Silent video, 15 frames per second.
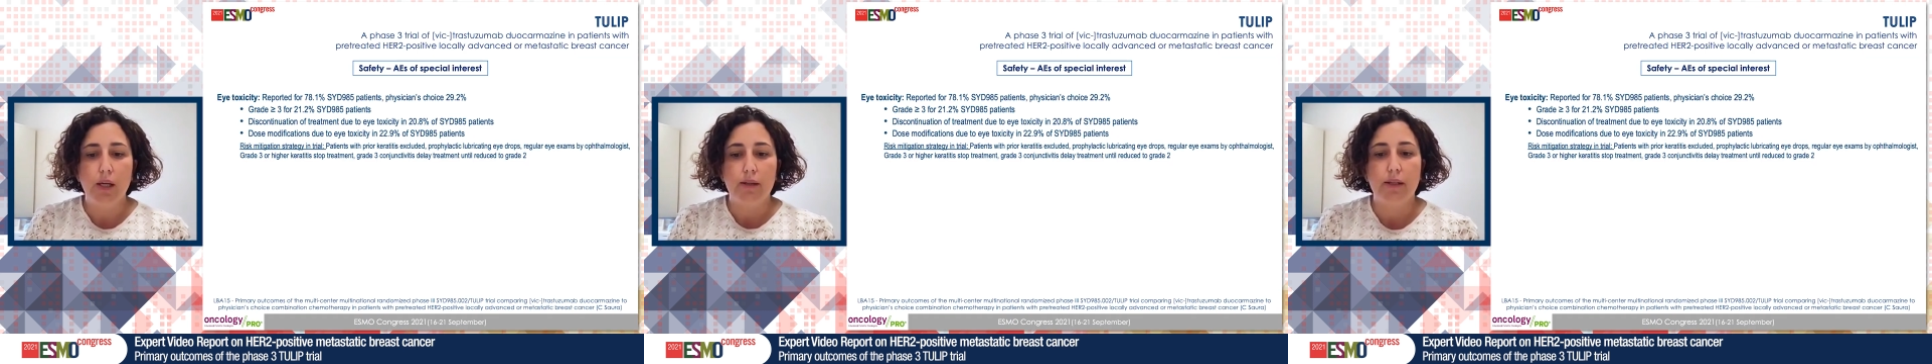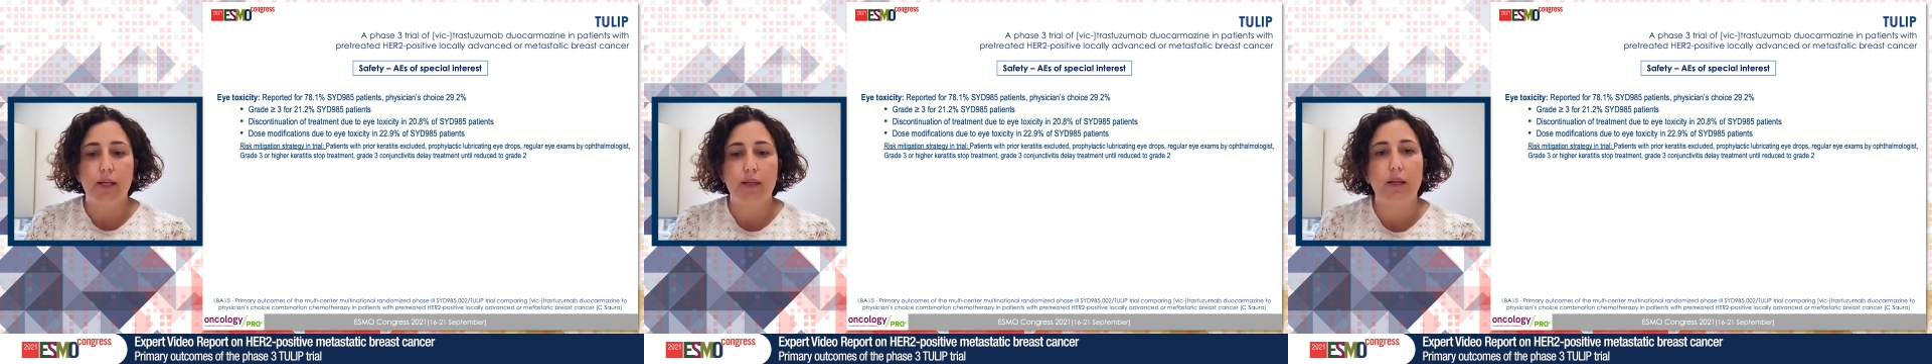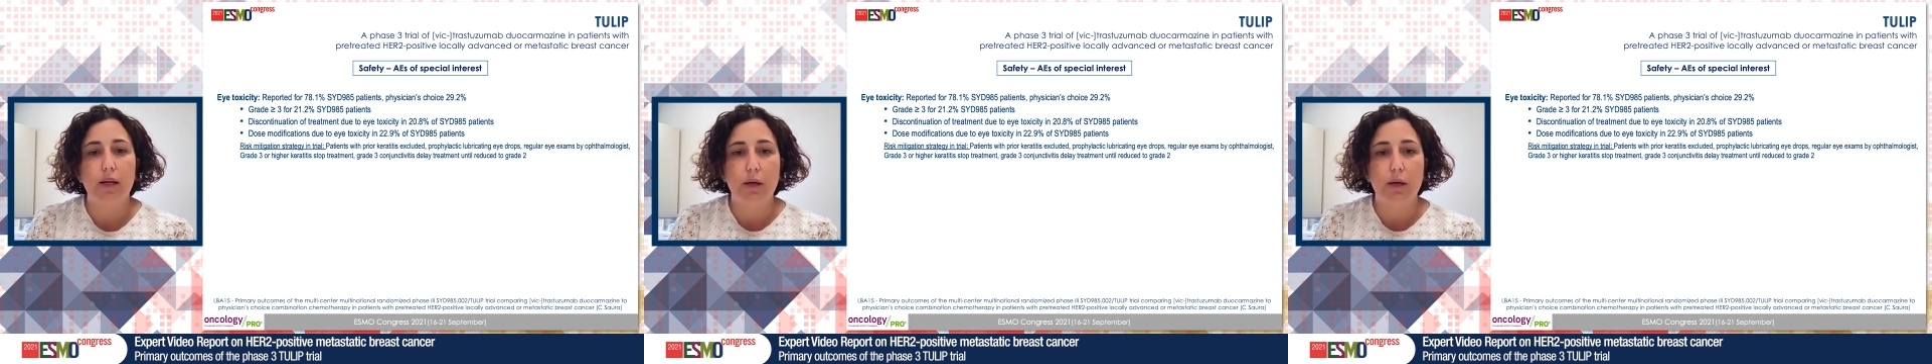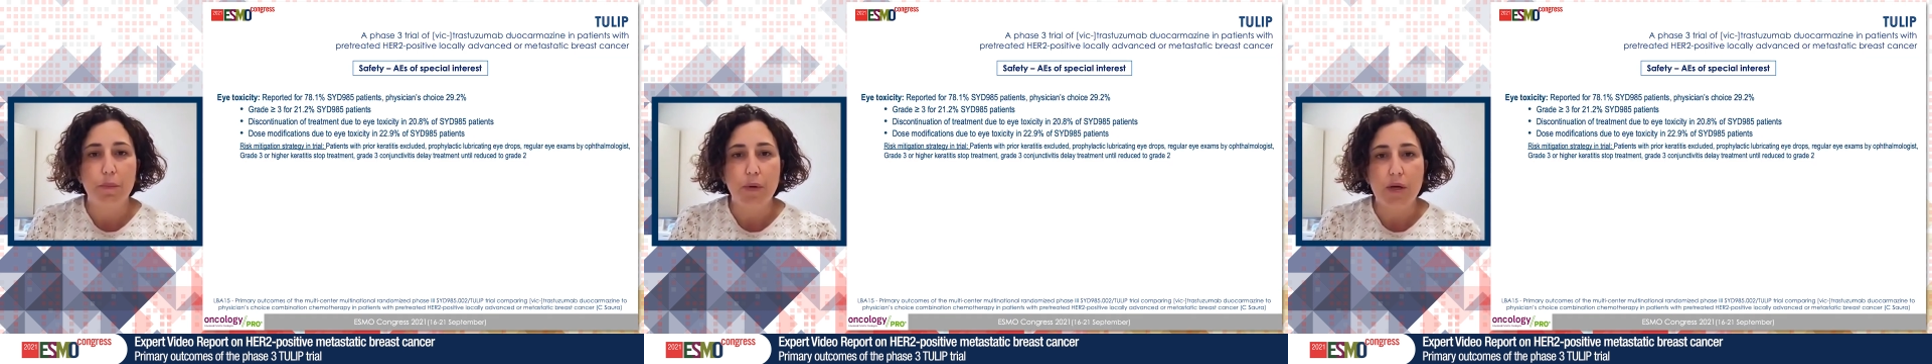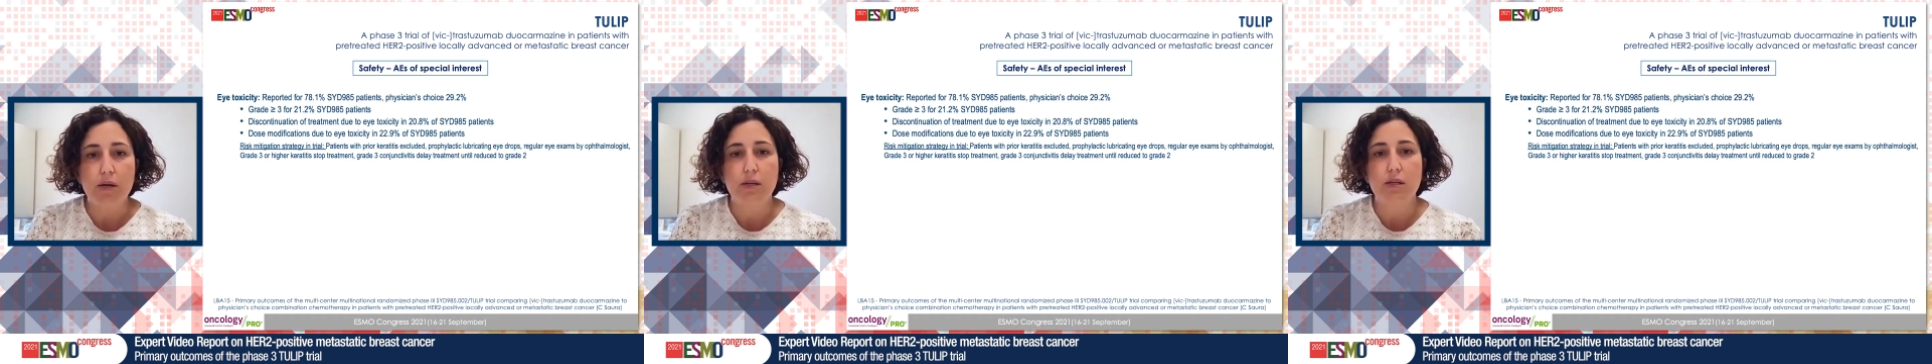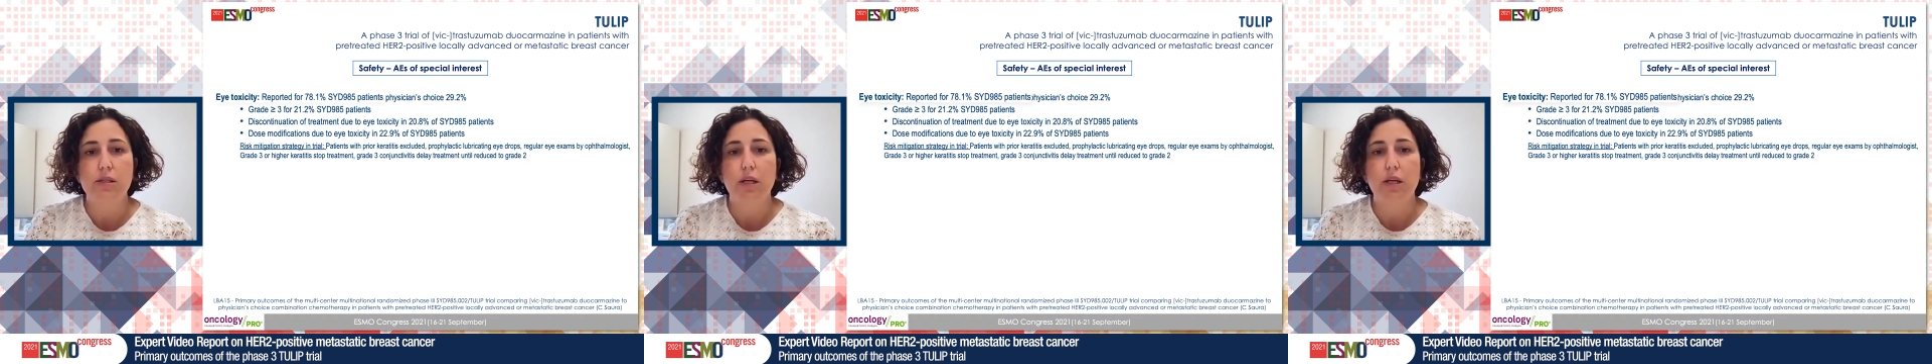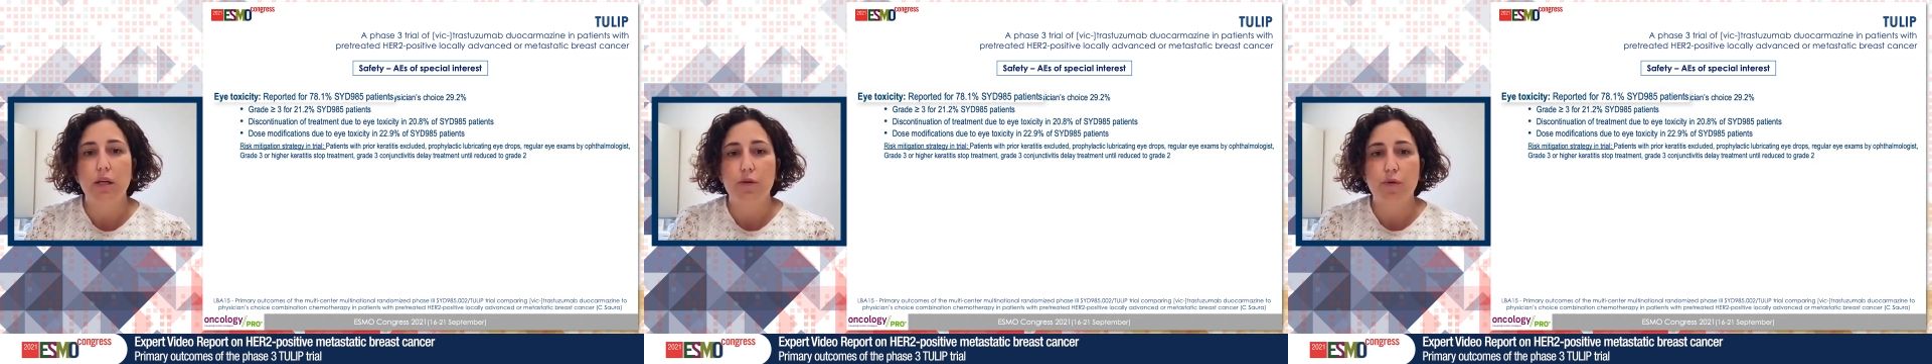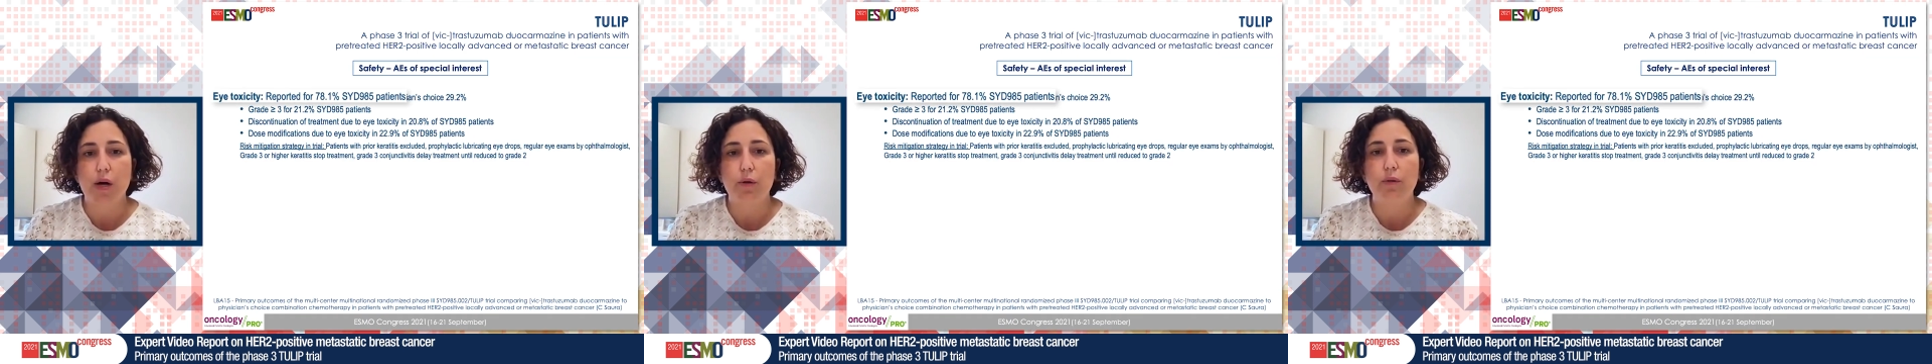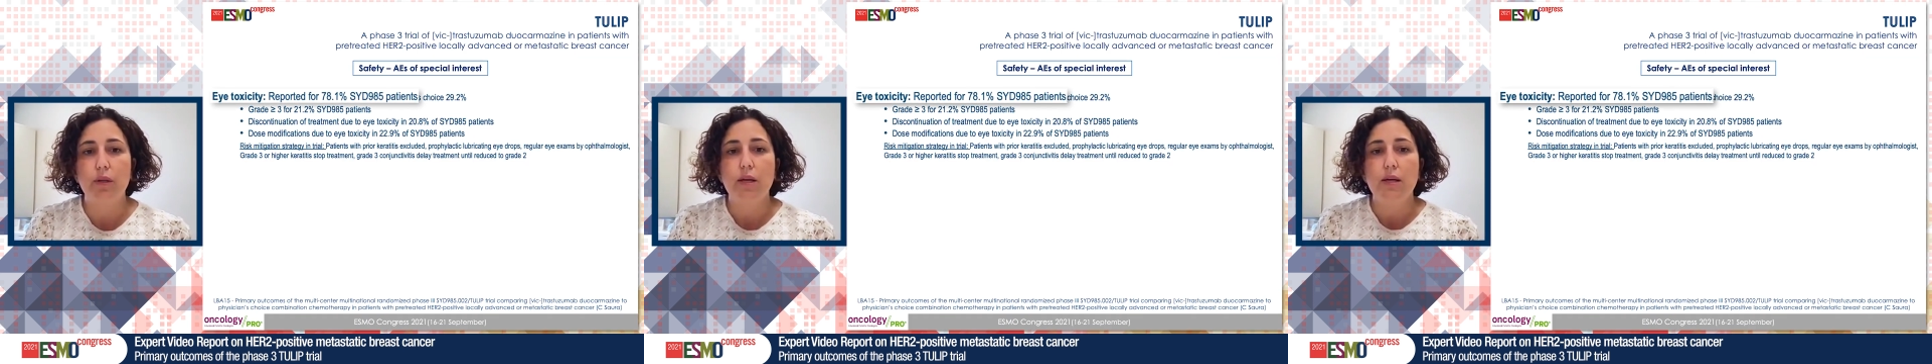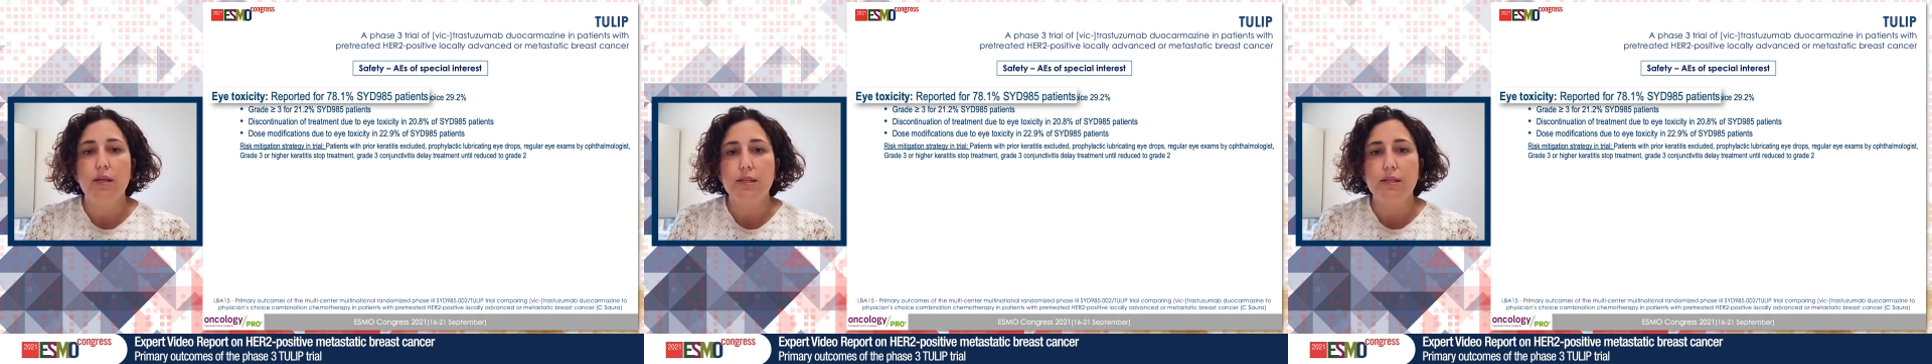that appears in around